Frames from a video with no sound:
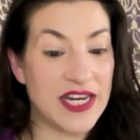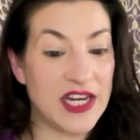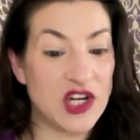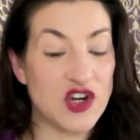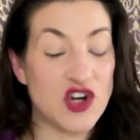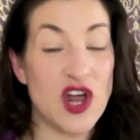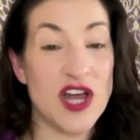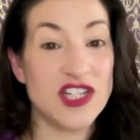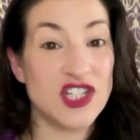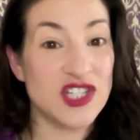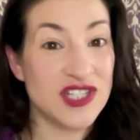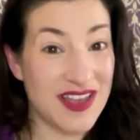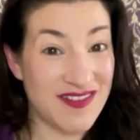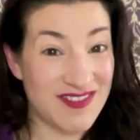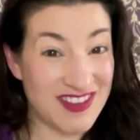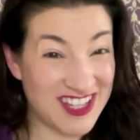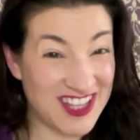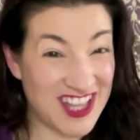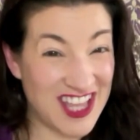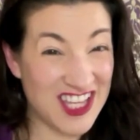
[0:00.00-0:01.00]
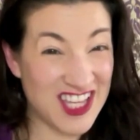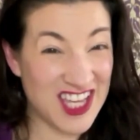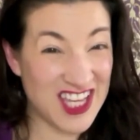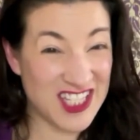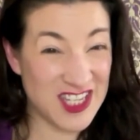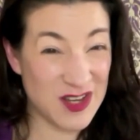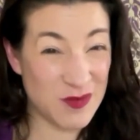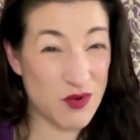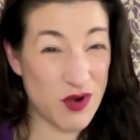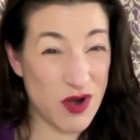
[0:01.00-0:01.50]
And you're not just having like a
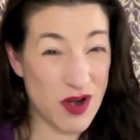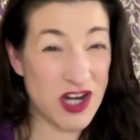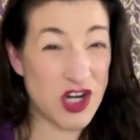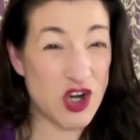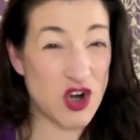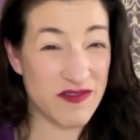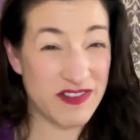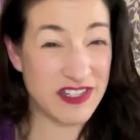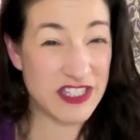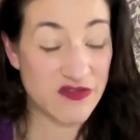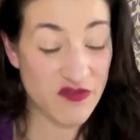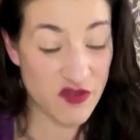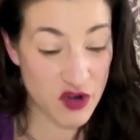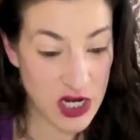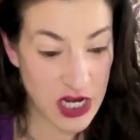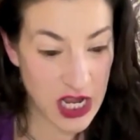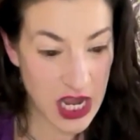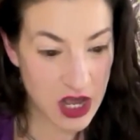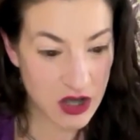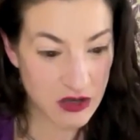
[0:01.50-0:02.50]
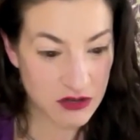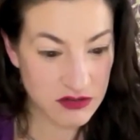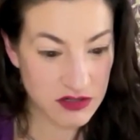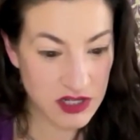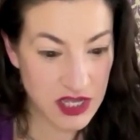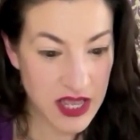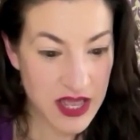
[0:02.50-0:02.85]
temporary nervous freak out,